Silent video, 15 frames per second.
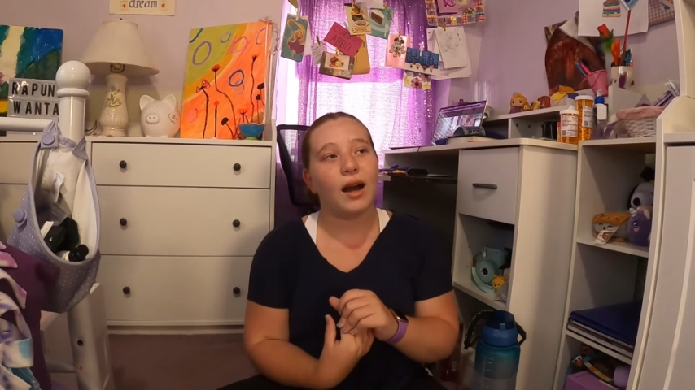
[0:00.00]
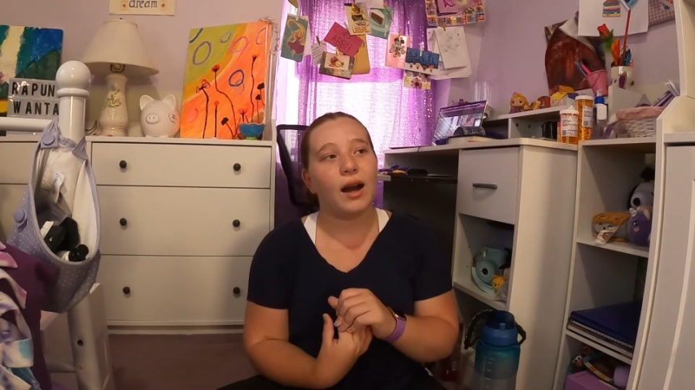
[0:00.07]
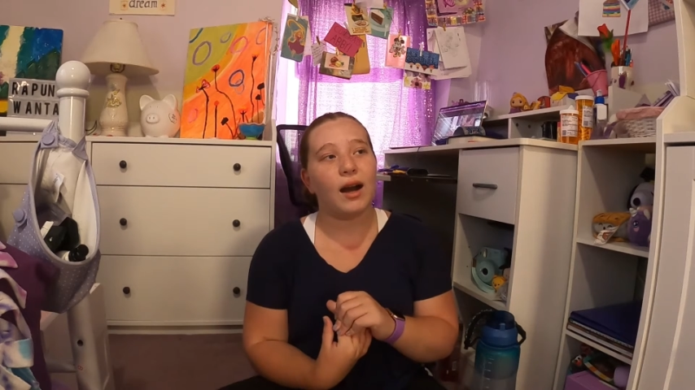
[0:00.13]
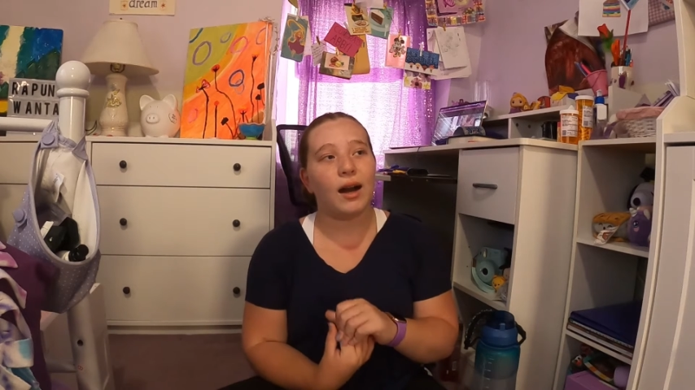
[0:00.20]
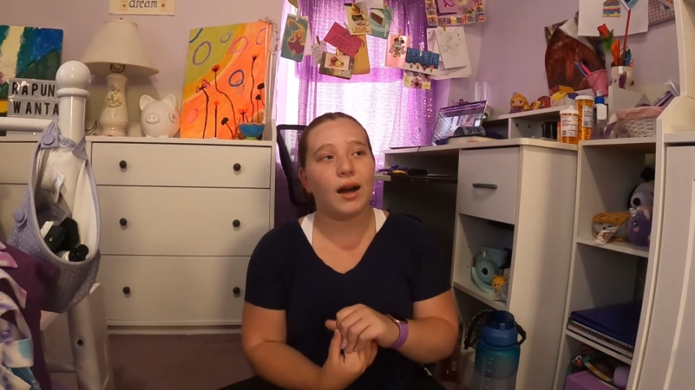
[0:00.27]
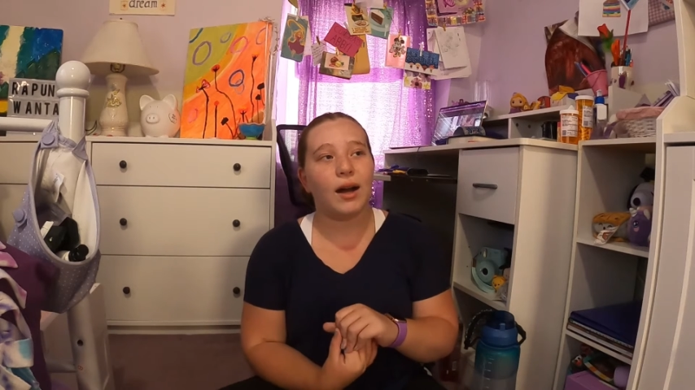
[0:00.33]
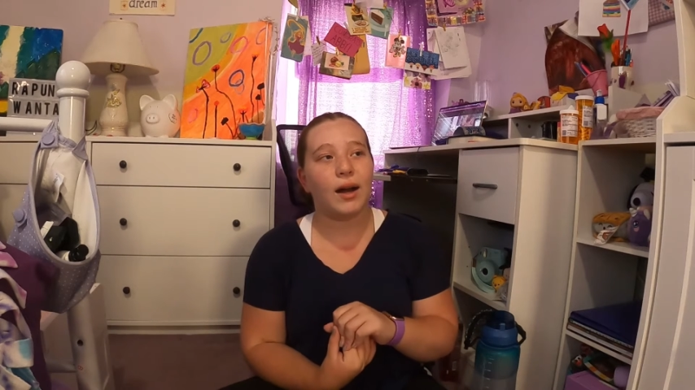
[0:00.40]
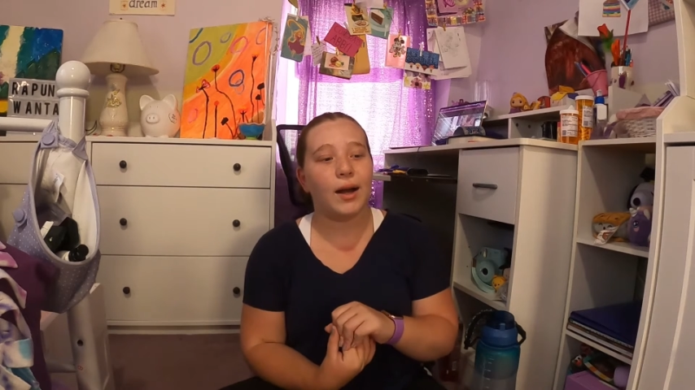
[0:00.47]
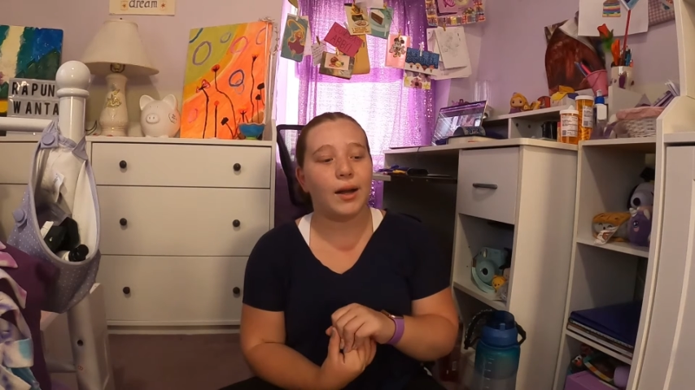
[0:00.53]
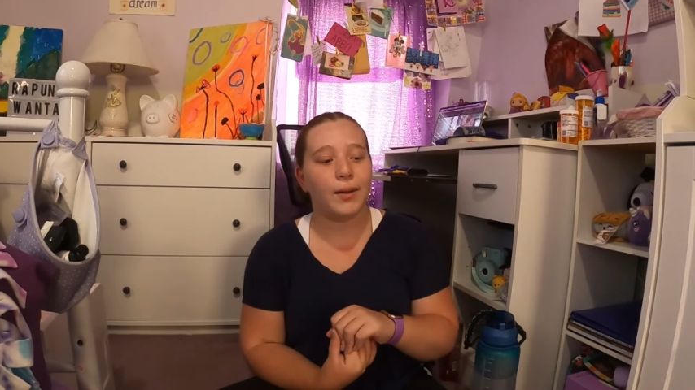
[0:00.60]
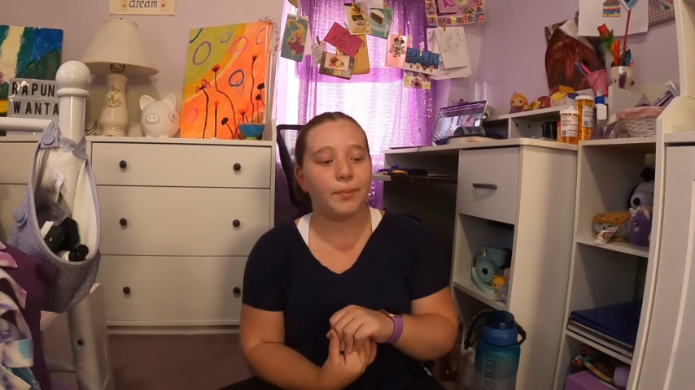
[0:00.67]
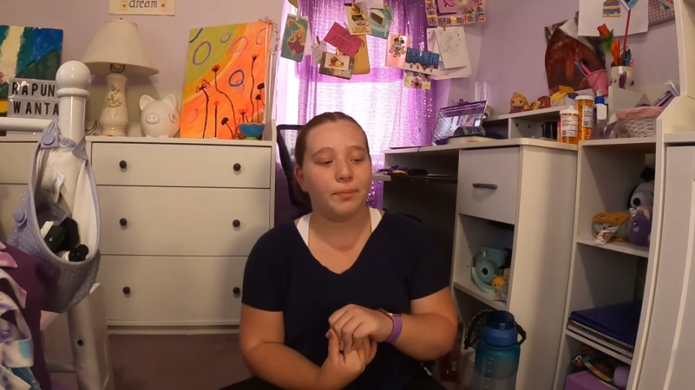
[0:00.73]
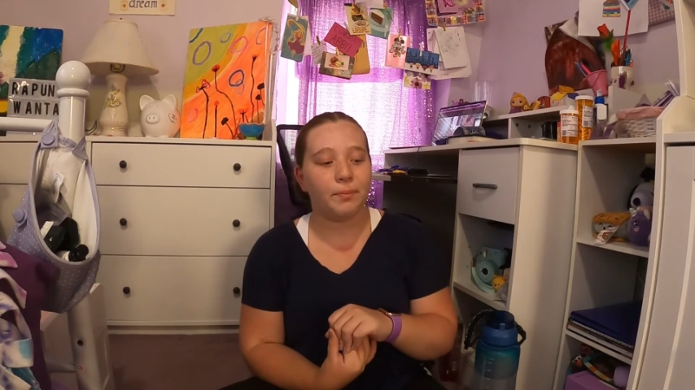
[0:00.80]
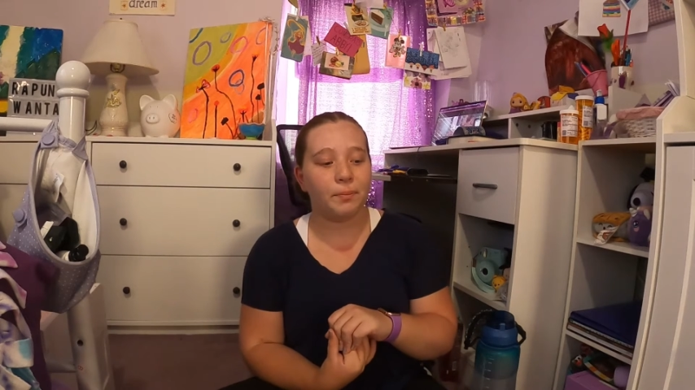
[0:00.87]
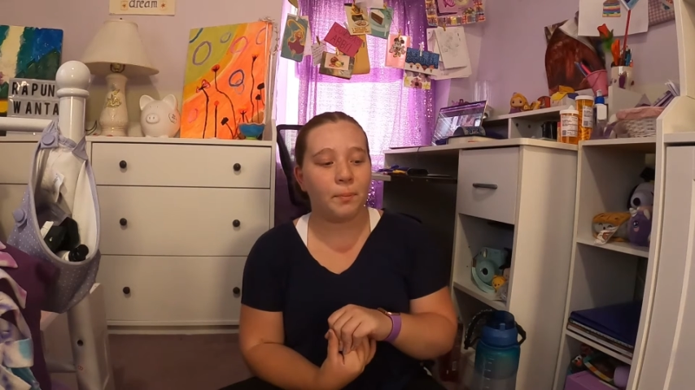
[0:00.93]
what
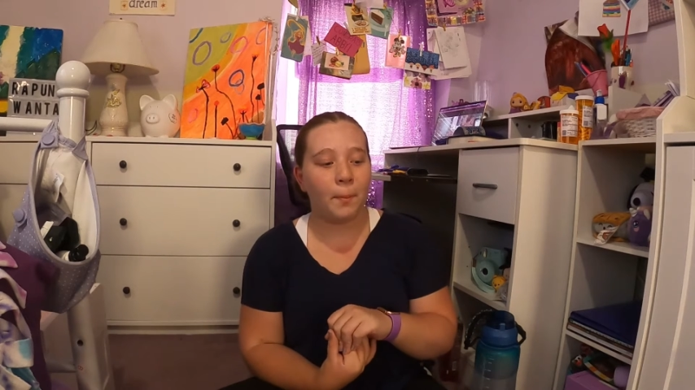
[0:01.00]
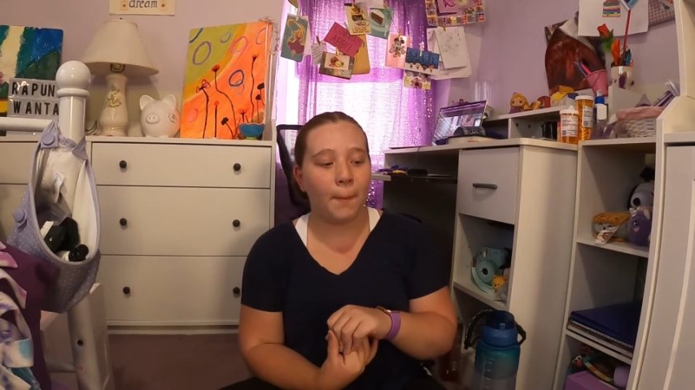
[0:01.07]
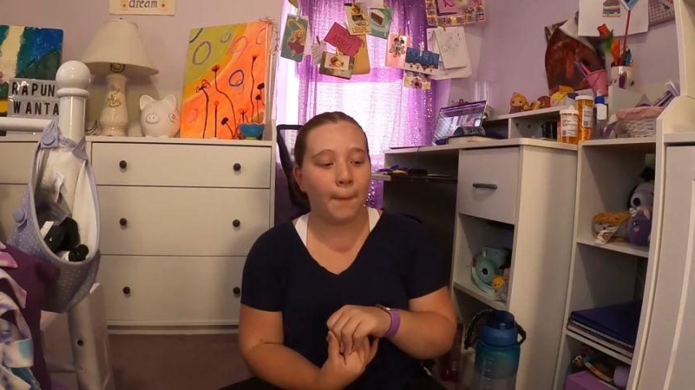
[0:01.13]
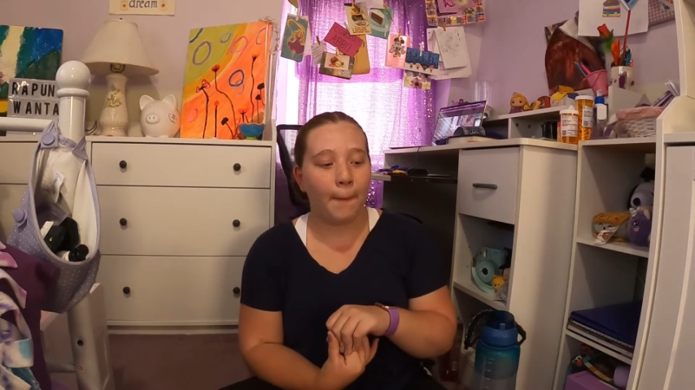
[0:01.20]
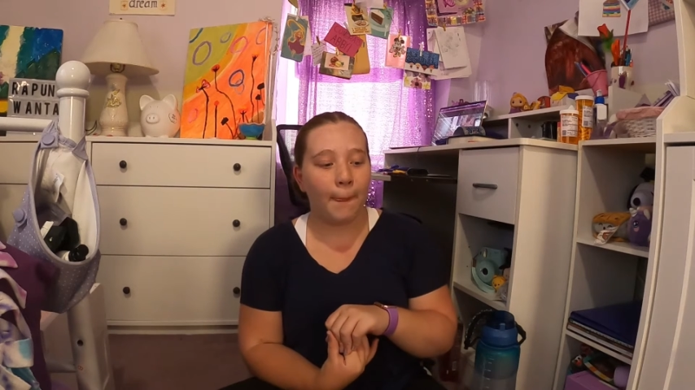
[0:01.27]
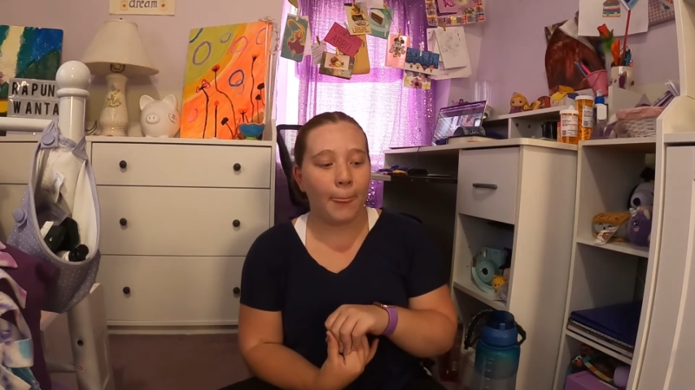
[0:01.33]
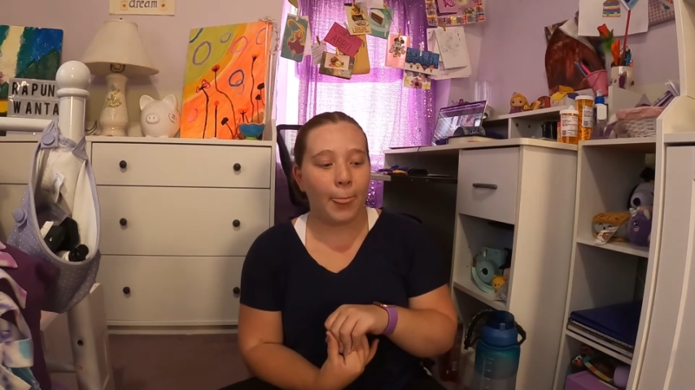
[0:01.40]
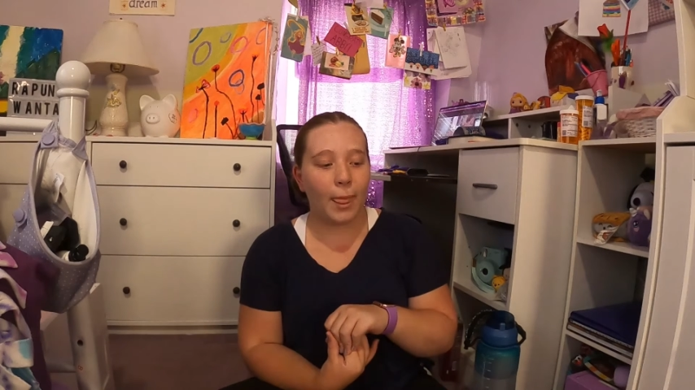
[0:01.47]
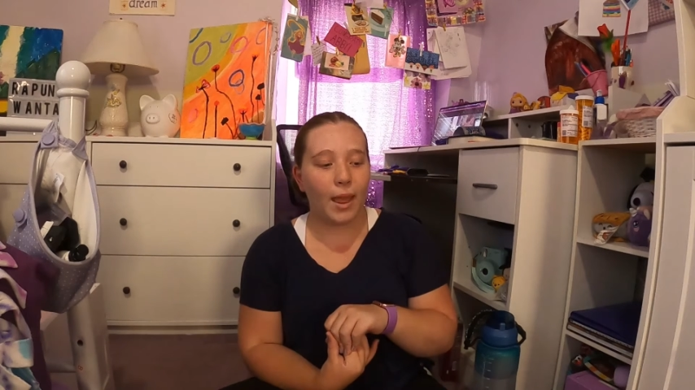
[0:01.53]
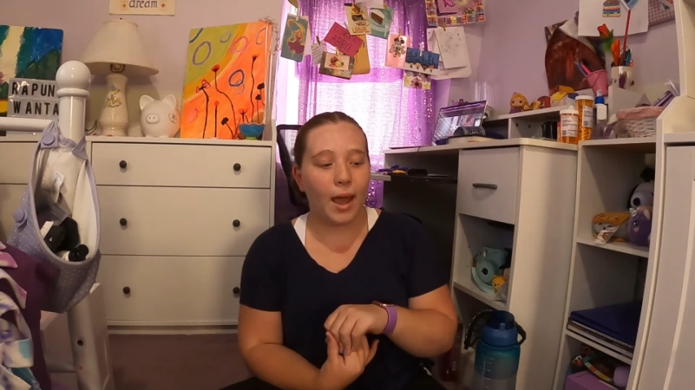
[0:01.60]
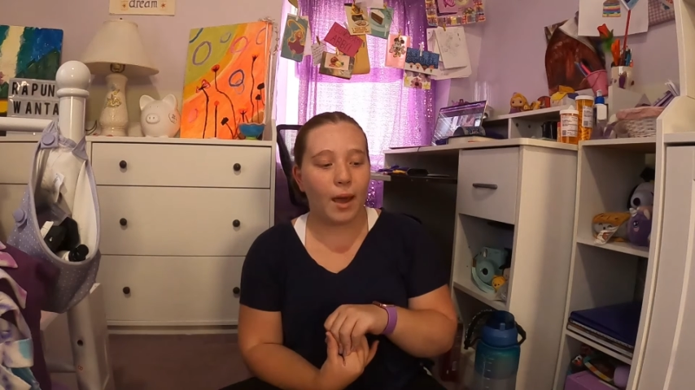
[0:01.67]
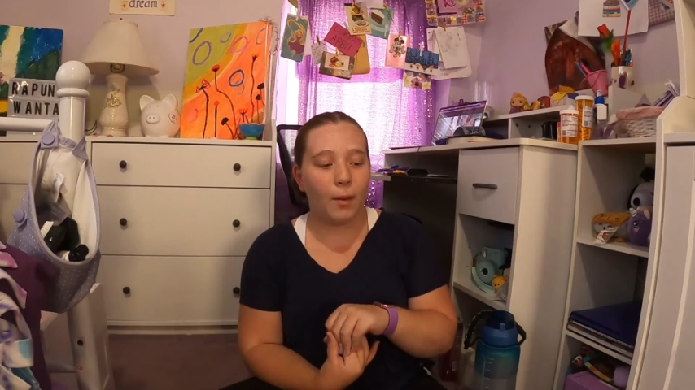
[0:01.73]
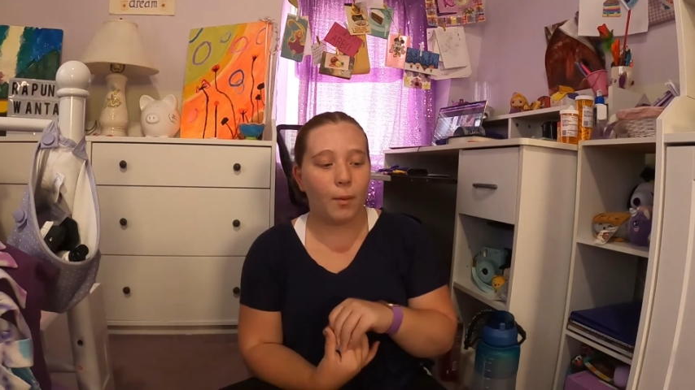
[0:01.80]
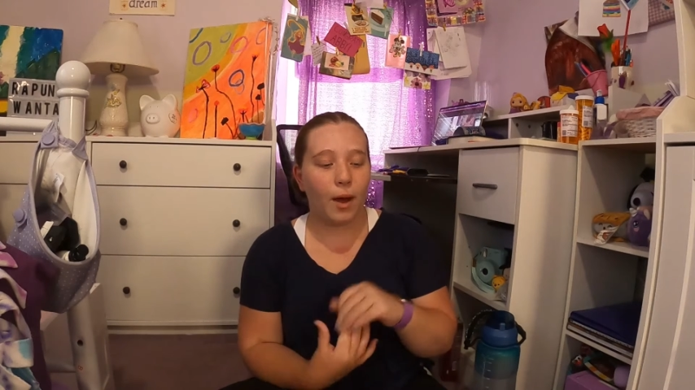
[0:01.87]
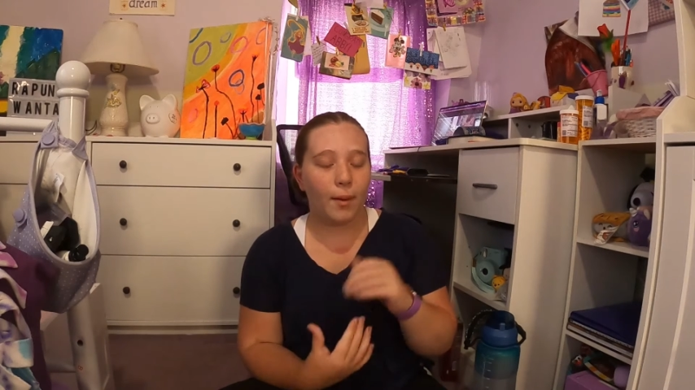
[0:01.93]

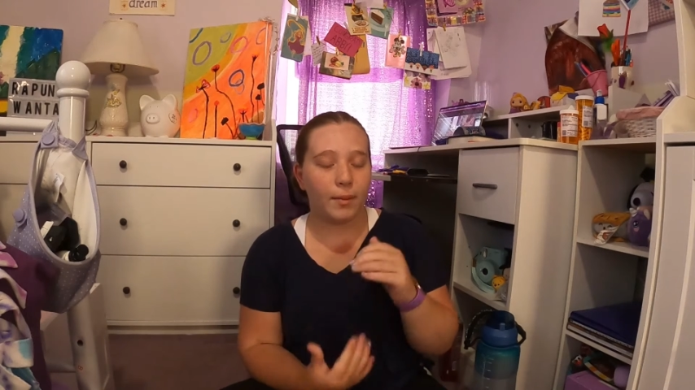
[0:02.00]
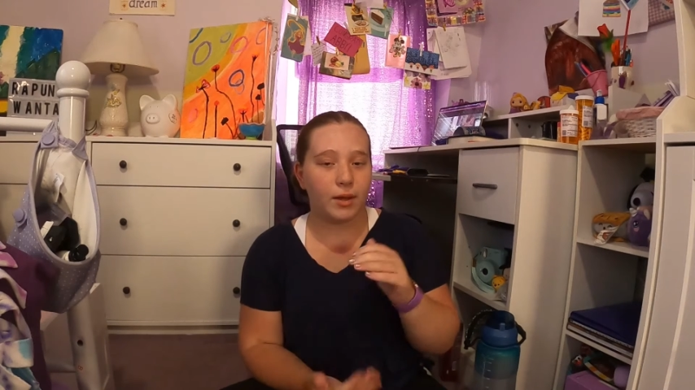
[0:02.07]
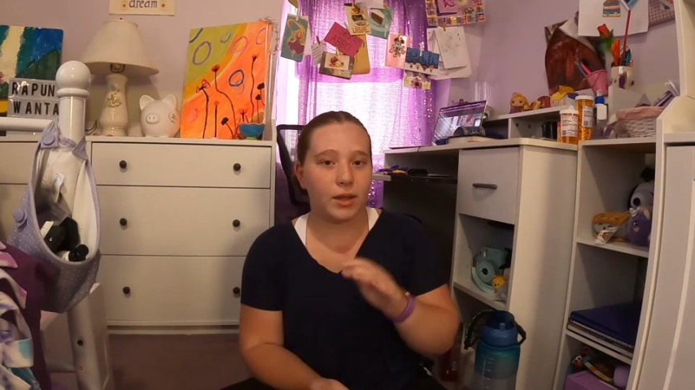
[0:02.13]
I'm